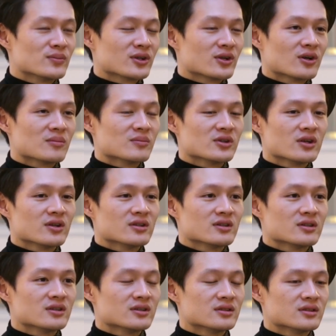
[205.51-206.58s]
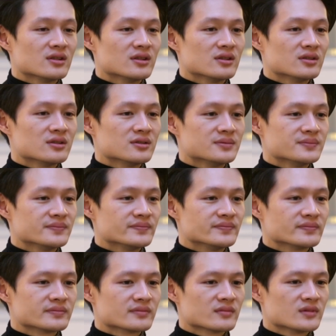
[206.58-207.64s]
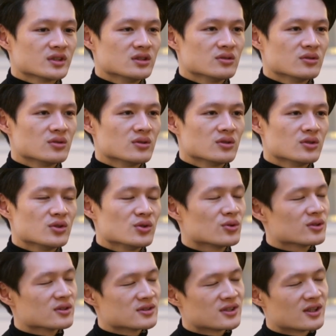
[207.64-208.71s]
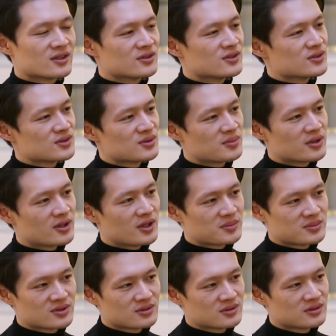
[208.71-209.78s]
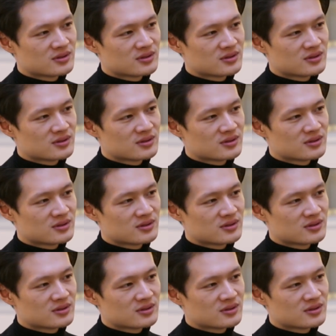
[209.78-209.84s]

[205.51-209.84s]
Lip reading: become a neuron scientist, perhaps.